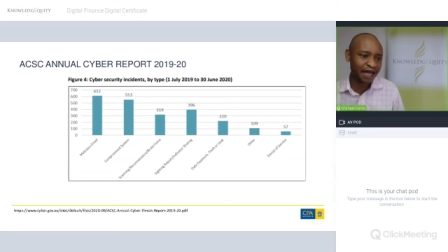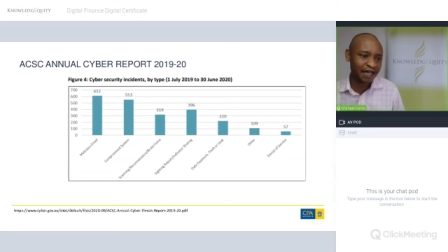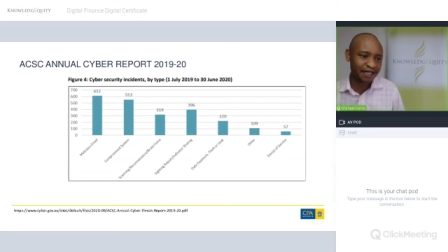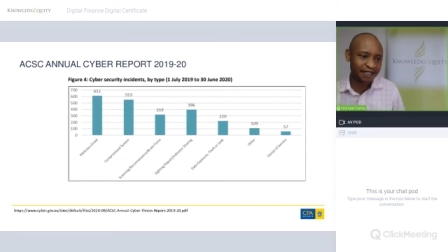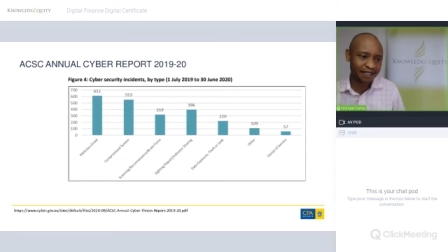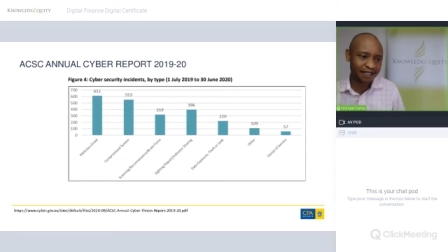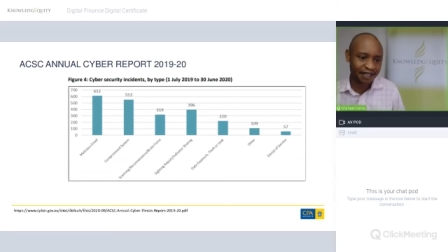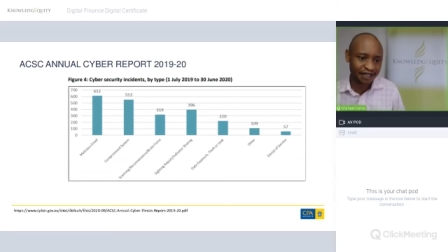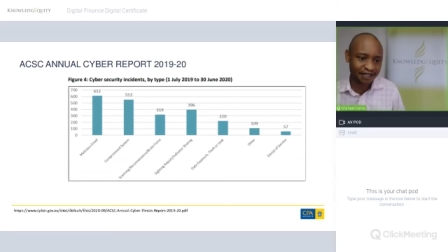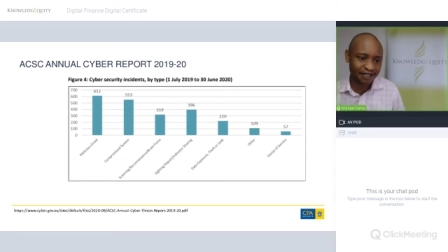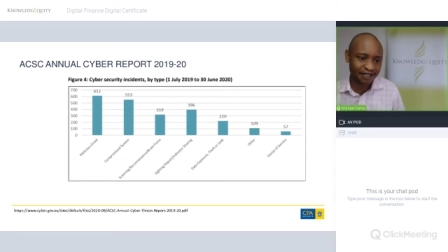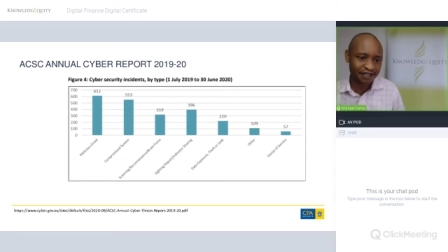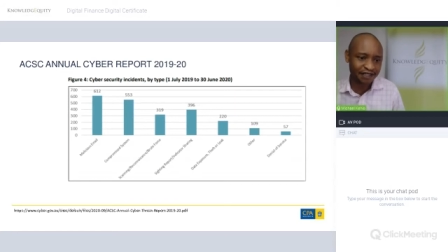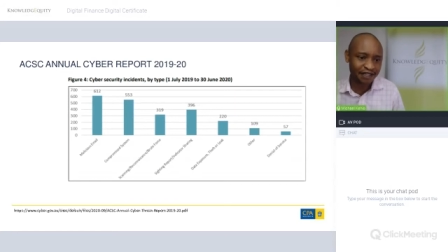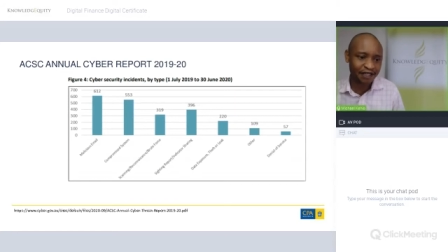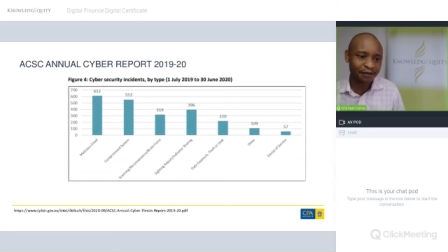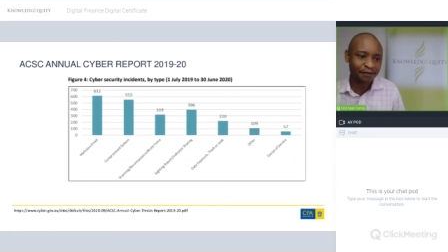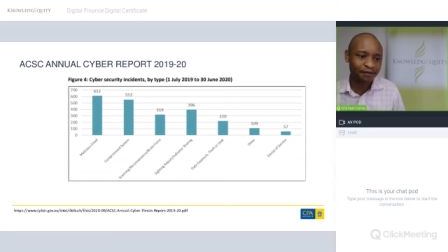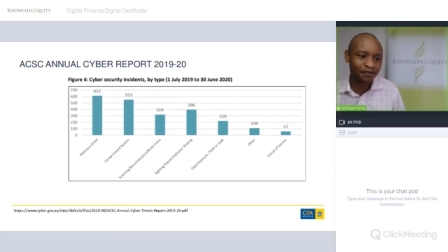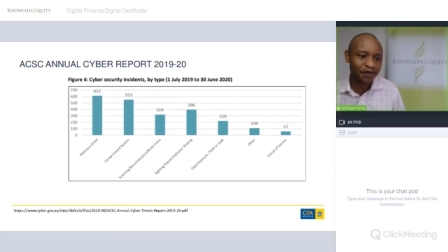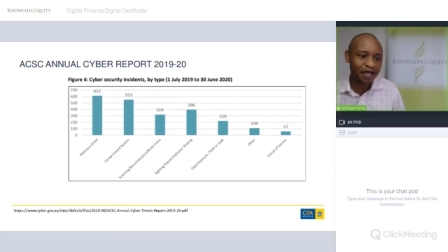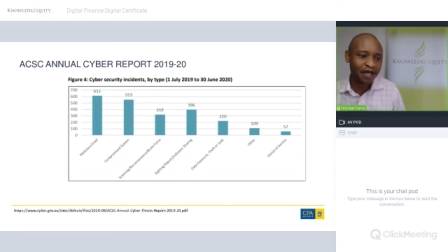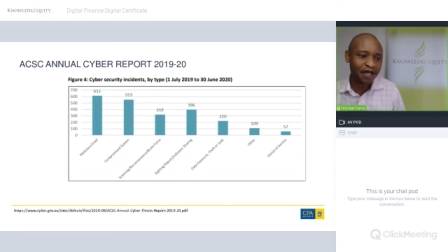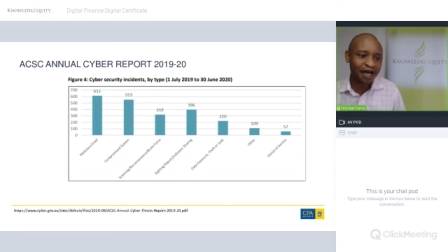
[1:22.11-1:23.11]
ACSC.
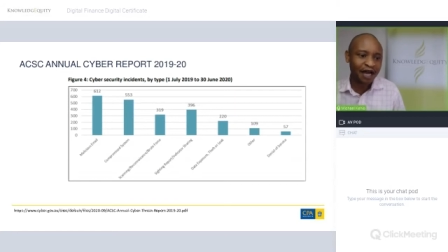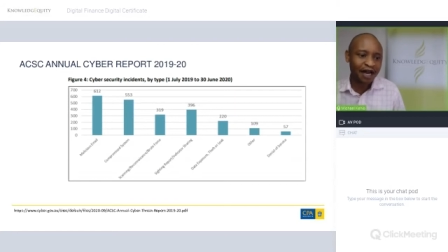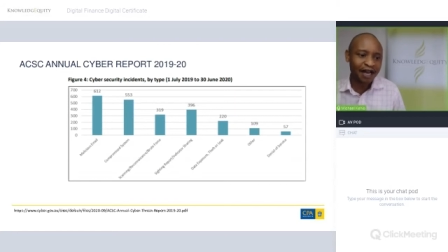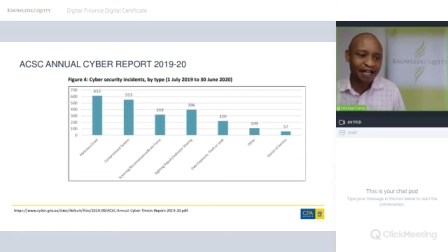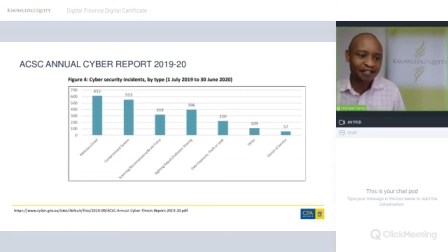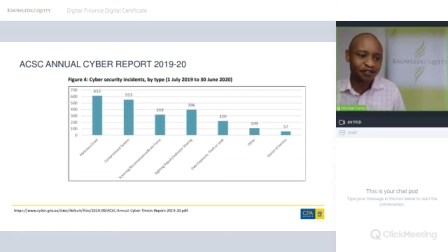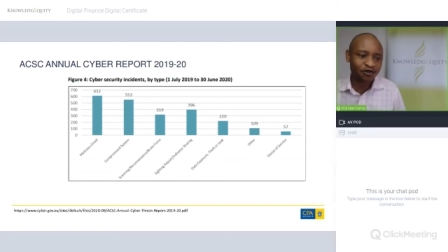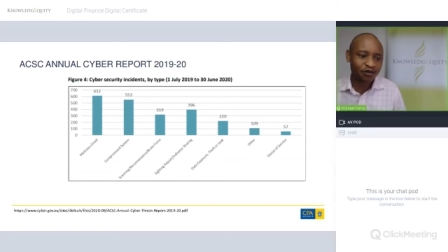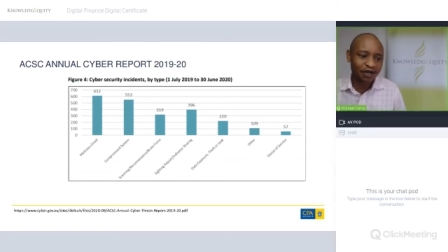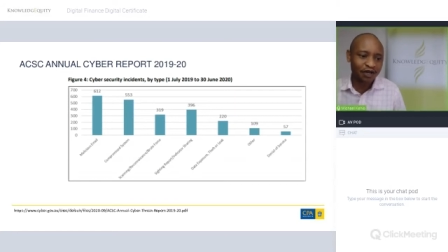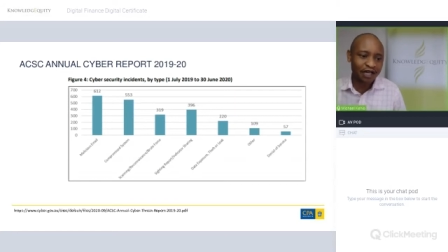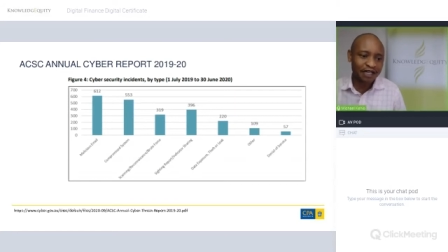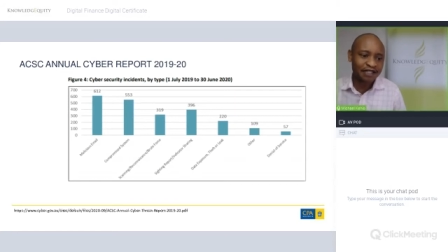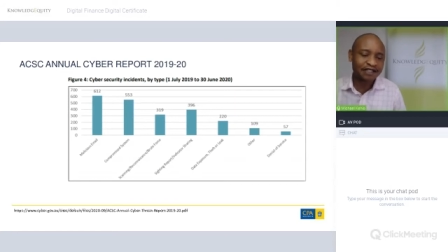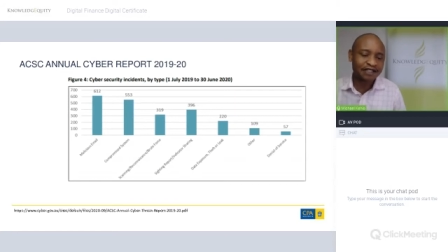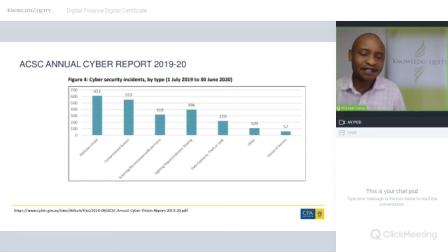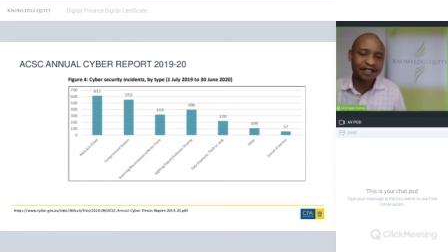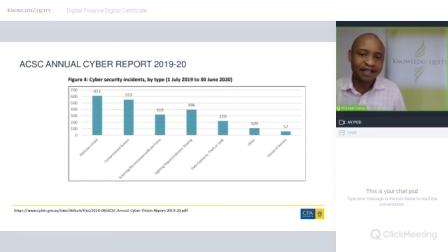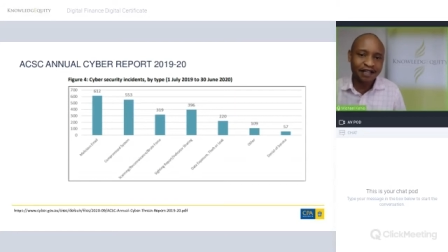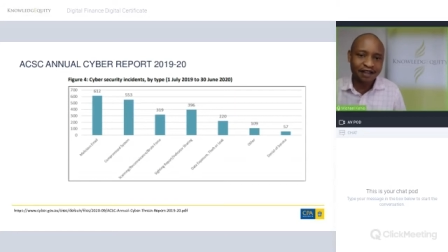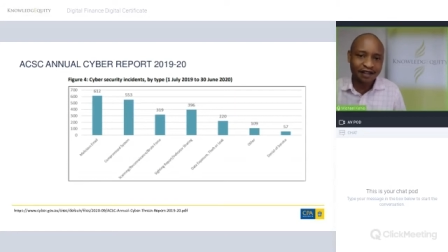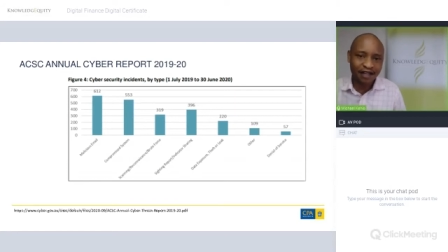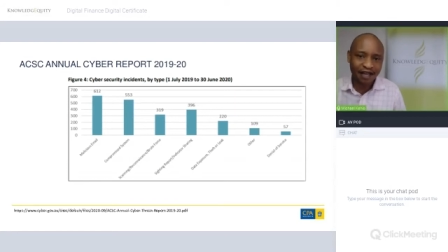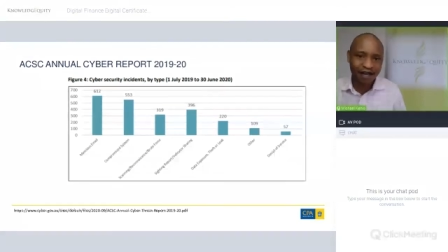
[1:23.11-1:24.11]
And as you can
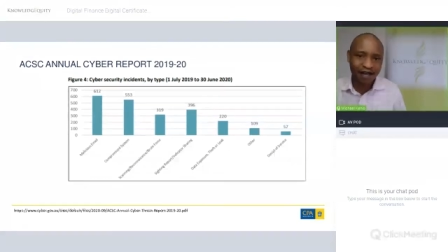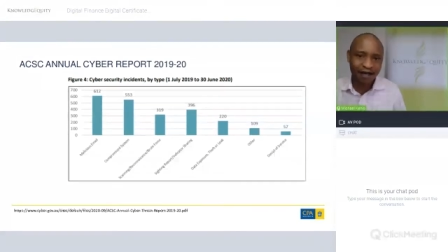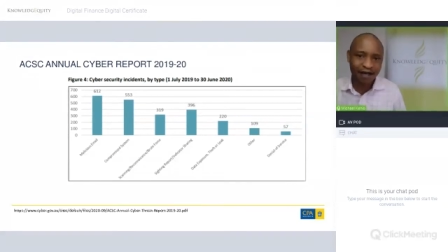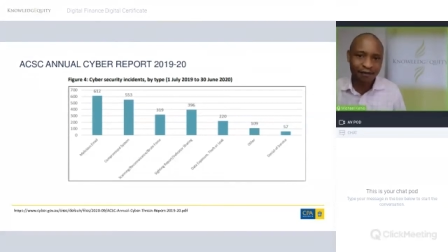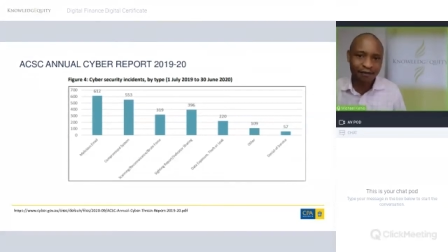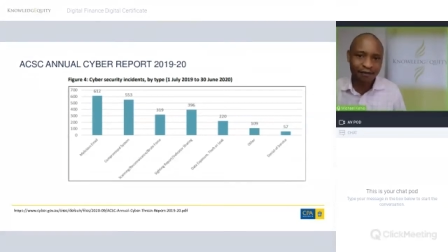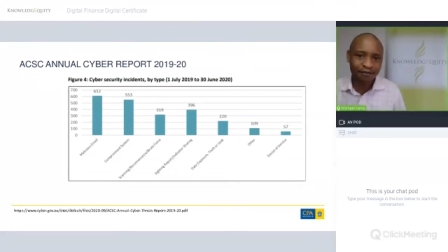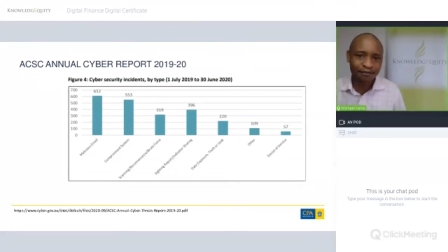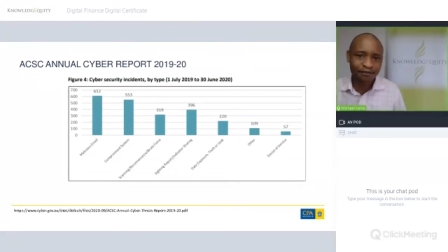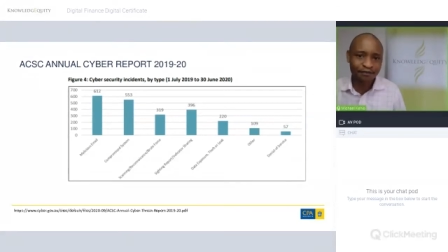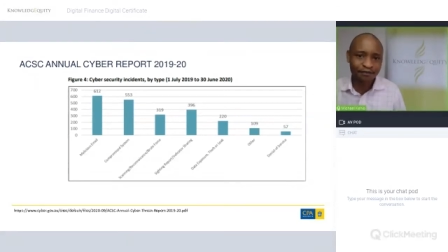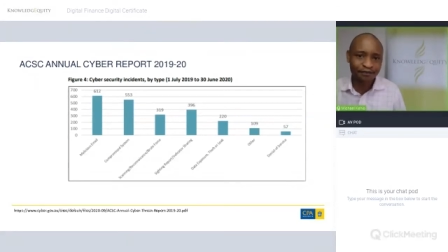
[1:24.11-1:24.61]
see there,